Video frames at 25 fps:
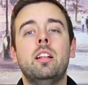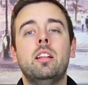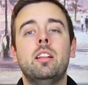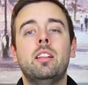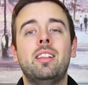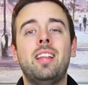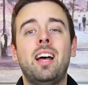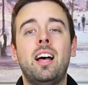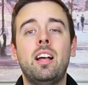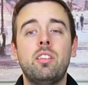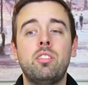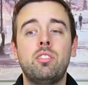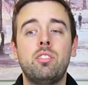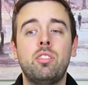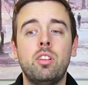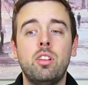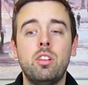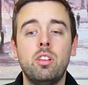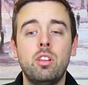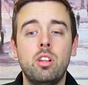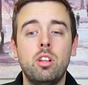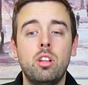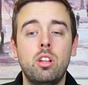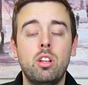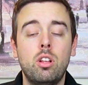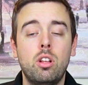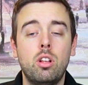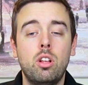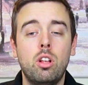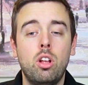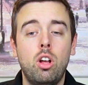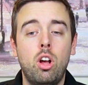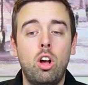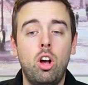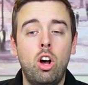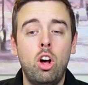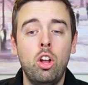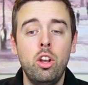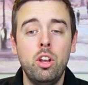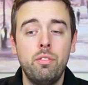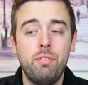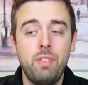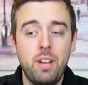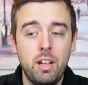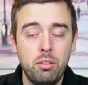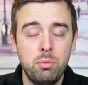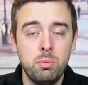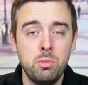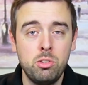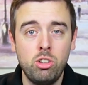that's on the
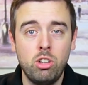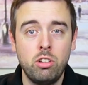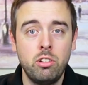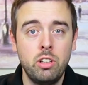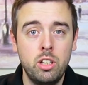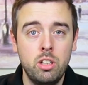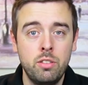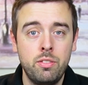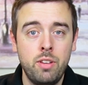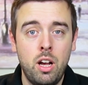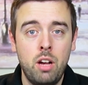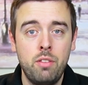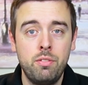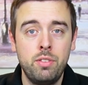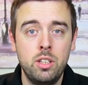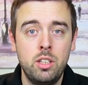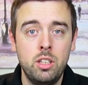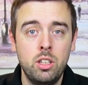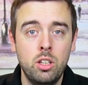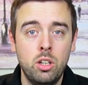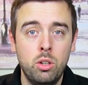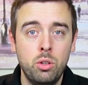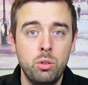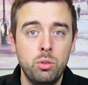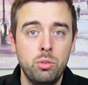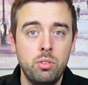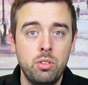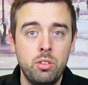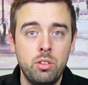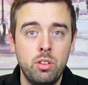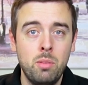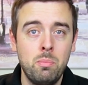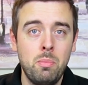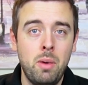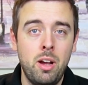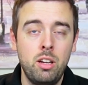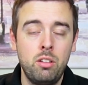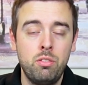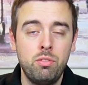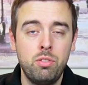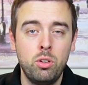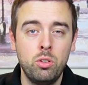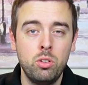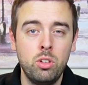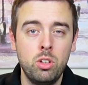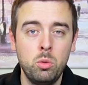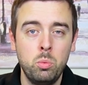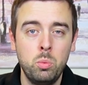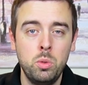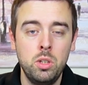vast majority of our videos the
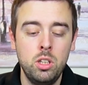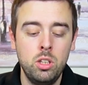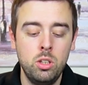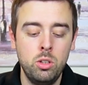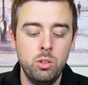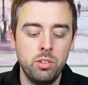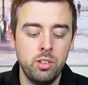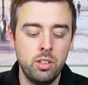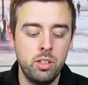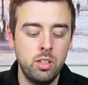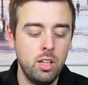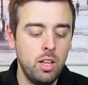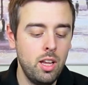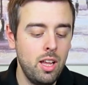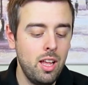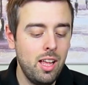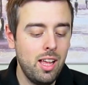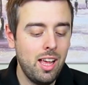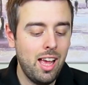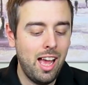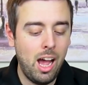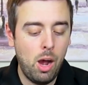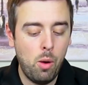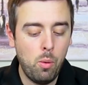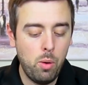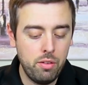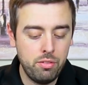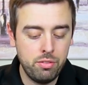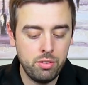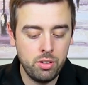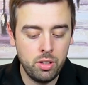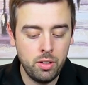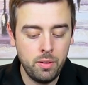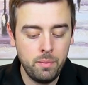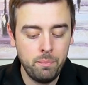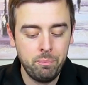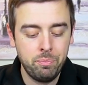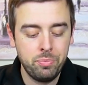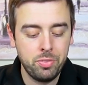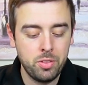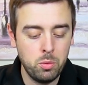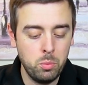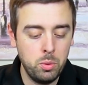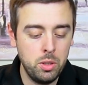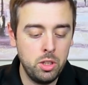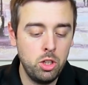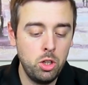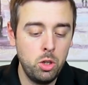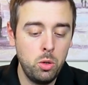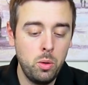microphone that we're using. However,
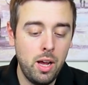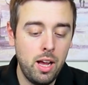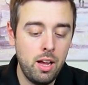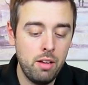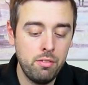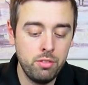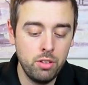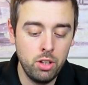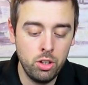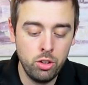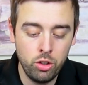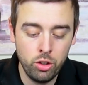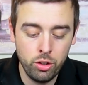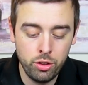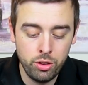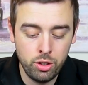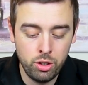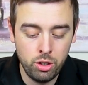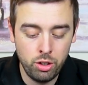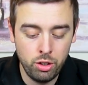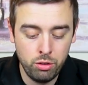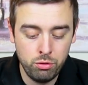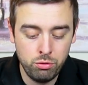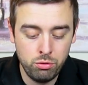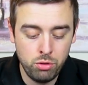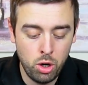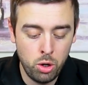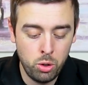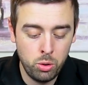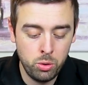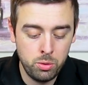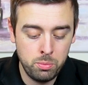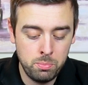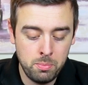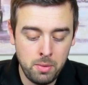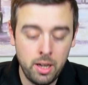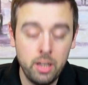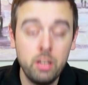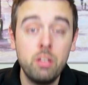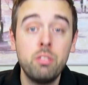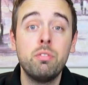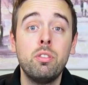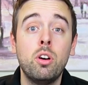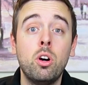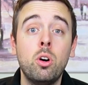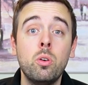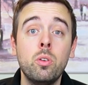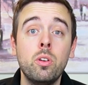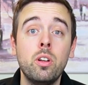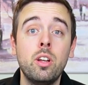we do have another Rode
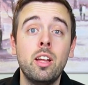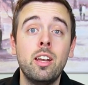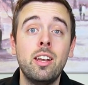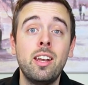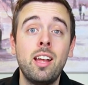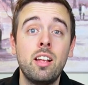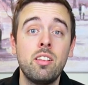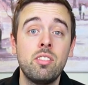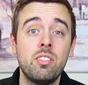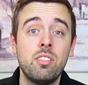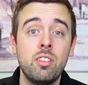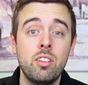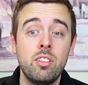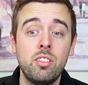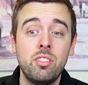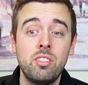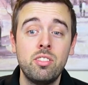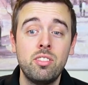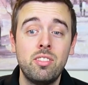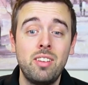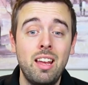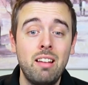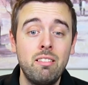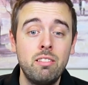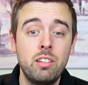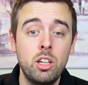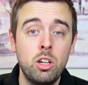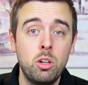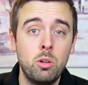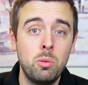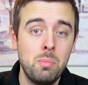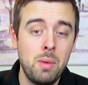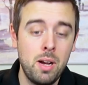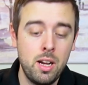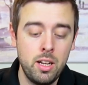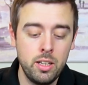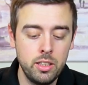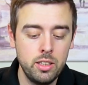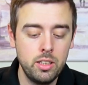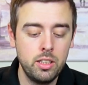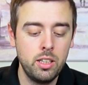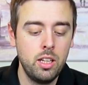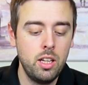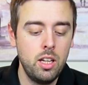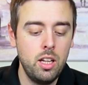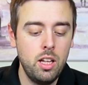microphone, and that's the stereo mic